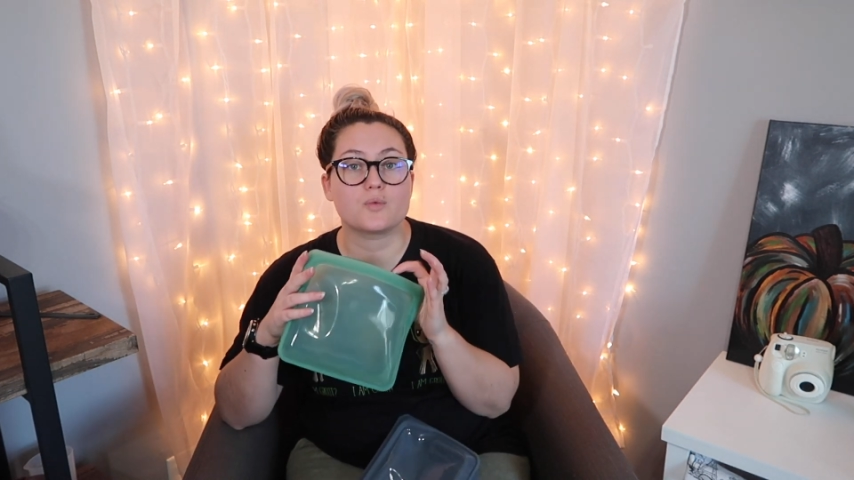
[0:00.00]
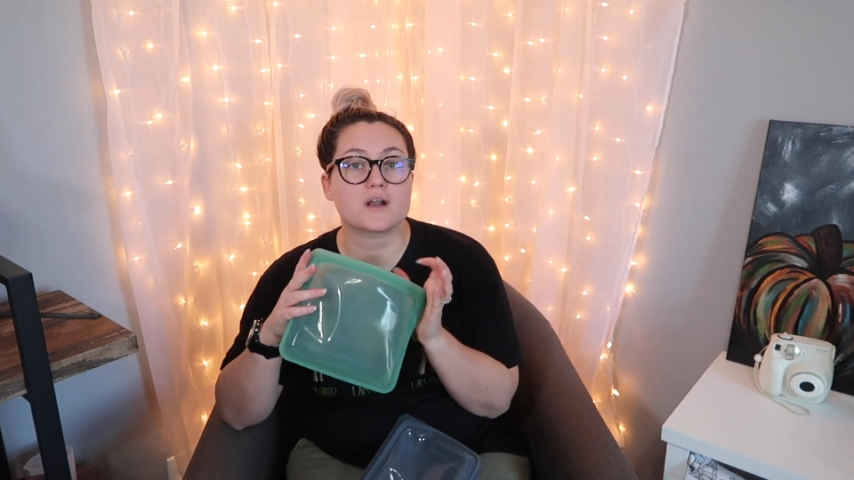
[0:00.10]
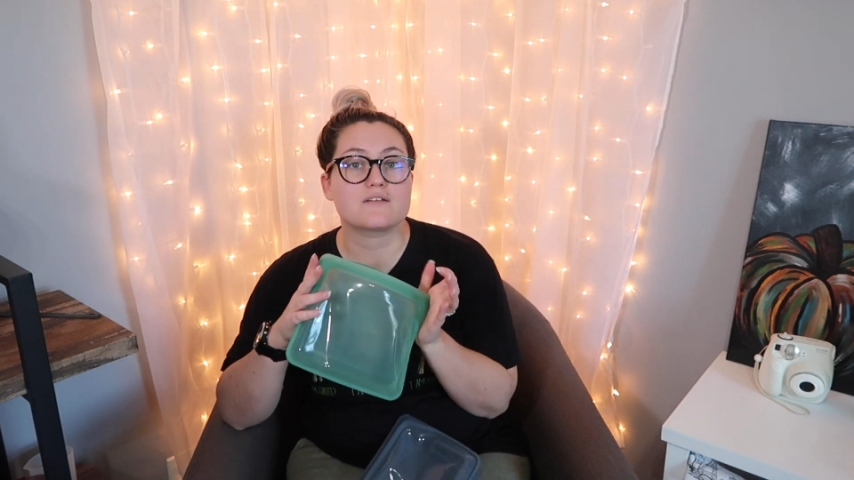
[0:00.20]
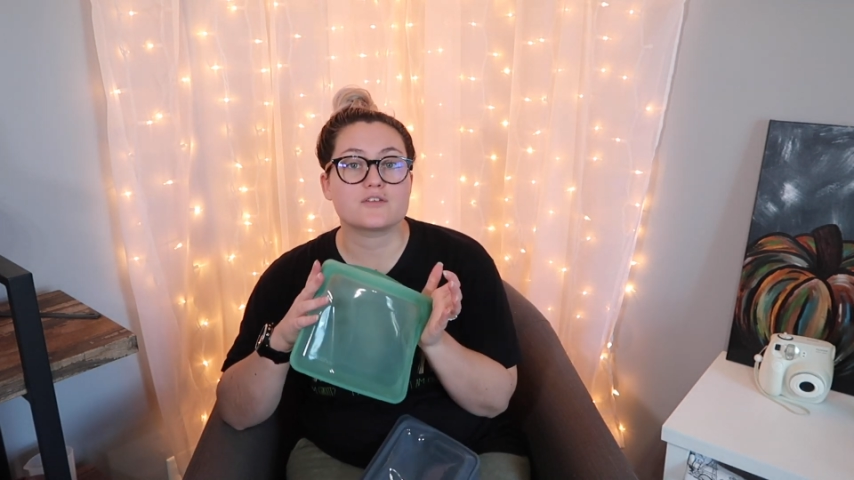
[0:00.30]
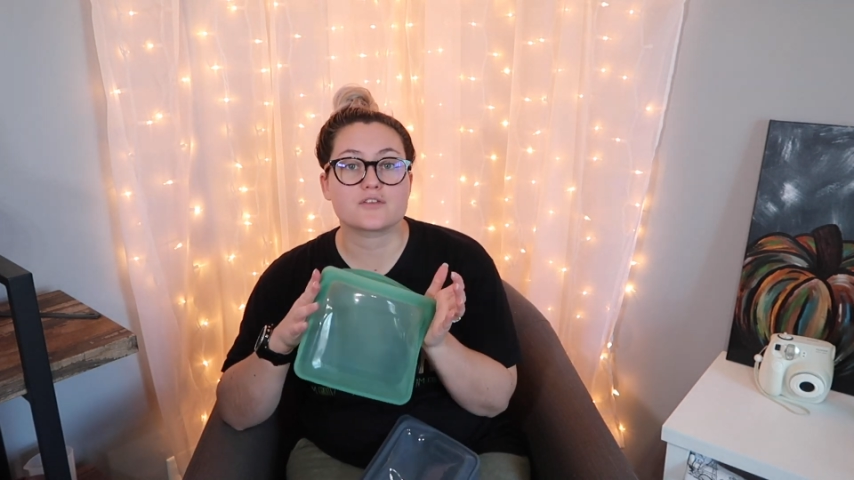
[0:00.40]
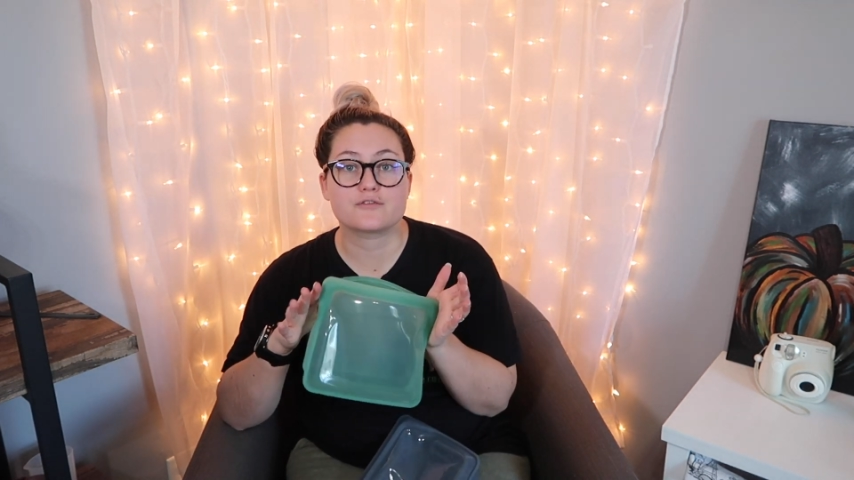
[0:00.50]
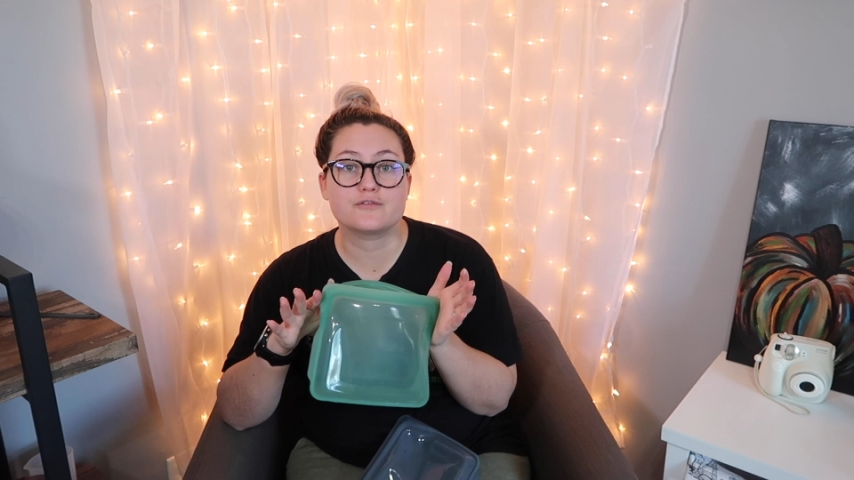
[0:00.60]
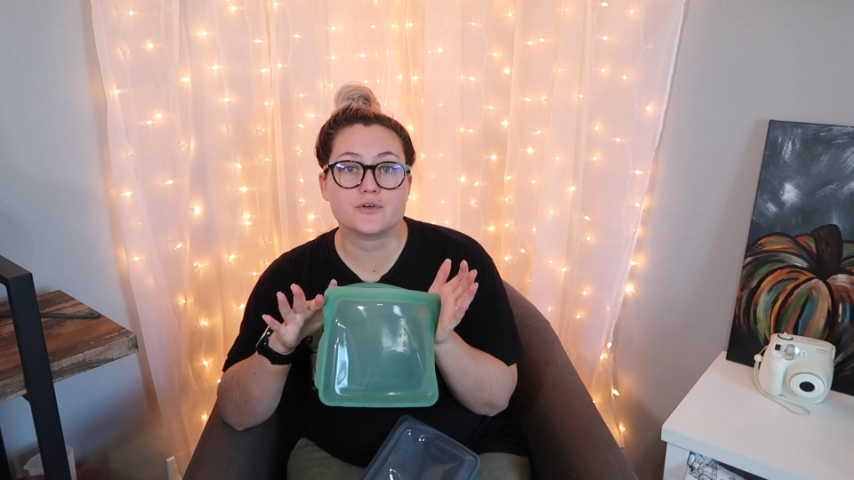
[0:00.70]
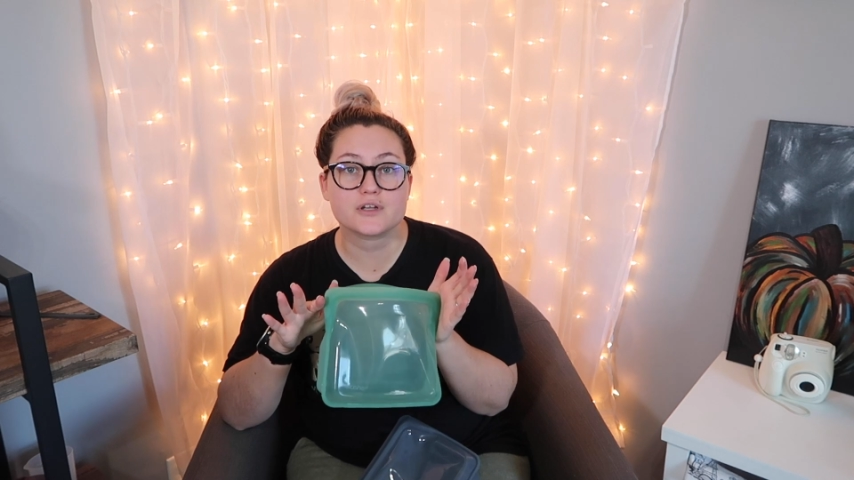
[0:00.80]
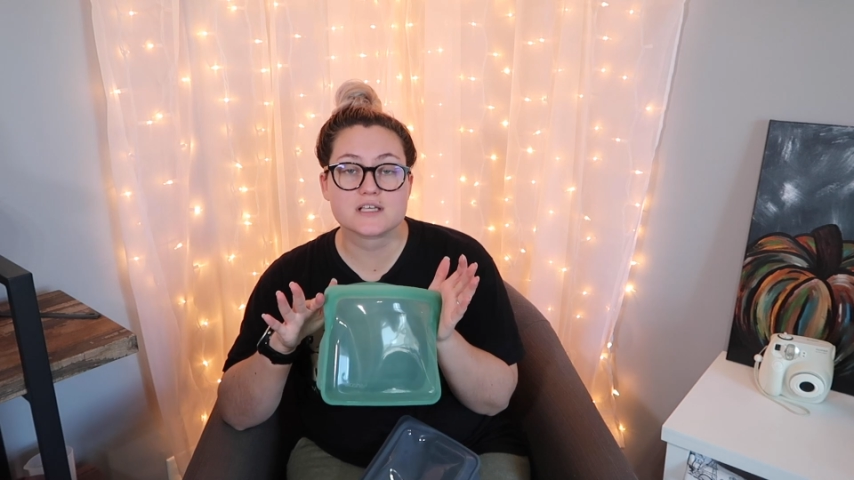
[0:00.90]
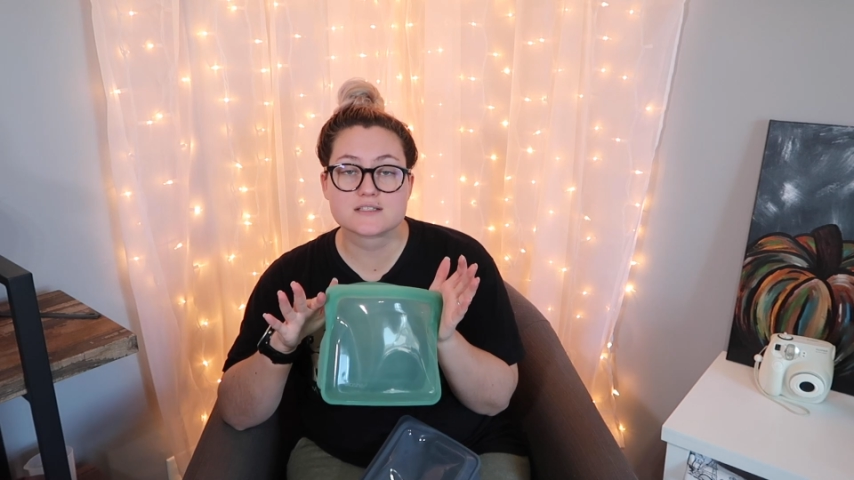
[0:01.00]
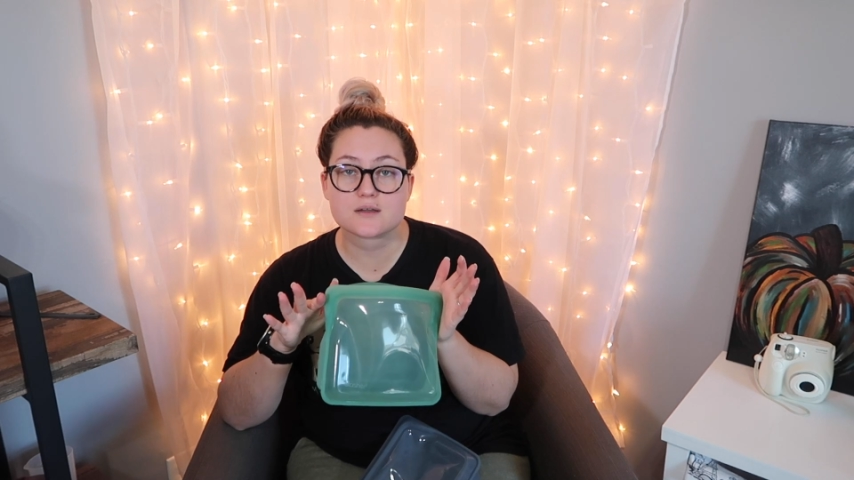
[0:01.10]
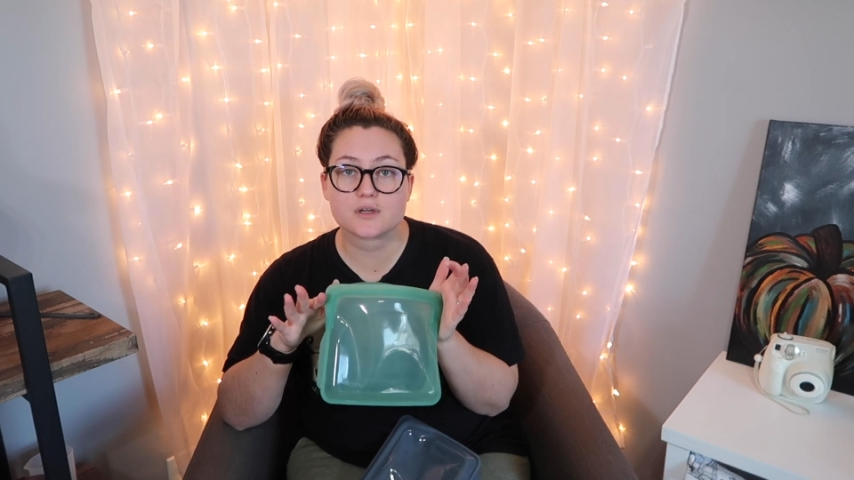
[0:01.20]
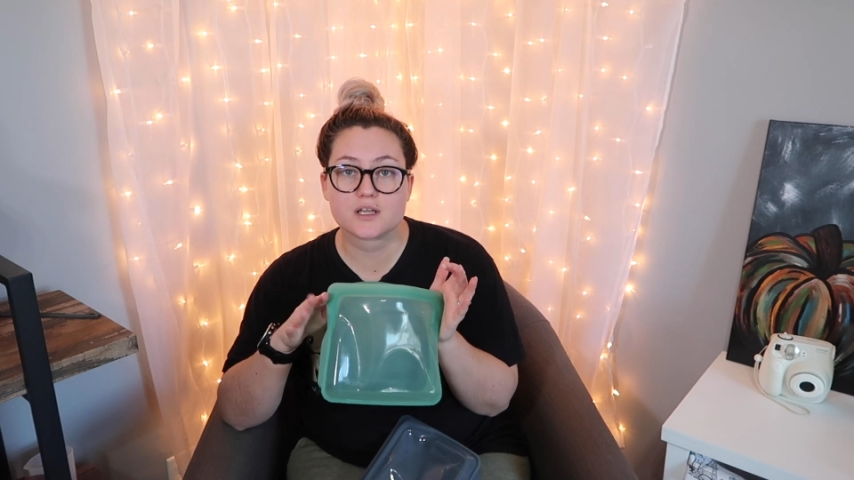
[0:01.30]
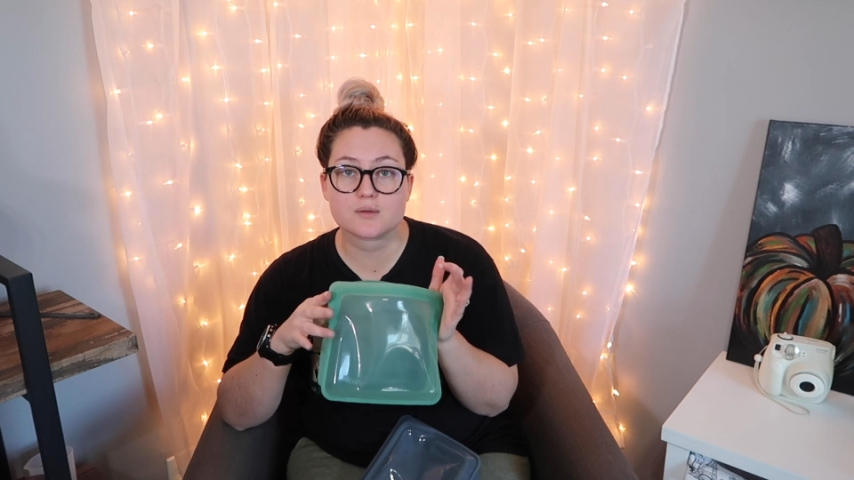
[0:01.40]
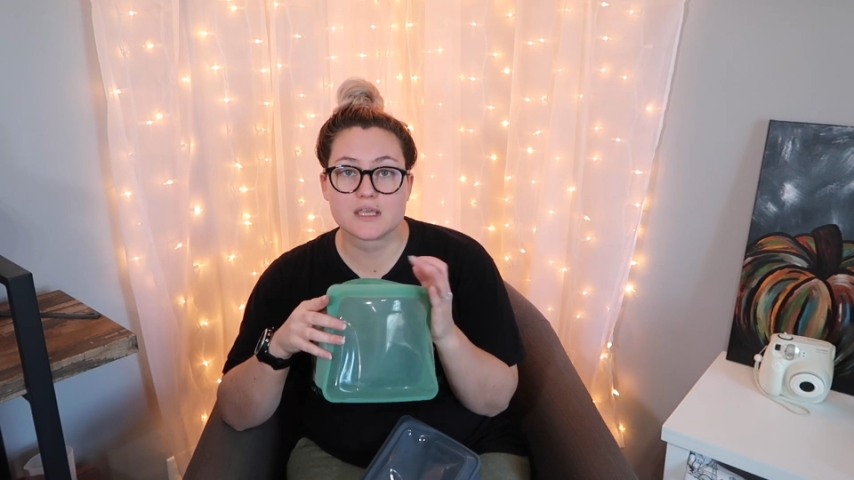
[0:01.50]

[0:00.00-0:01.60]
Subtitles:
whatever the food is that we're going to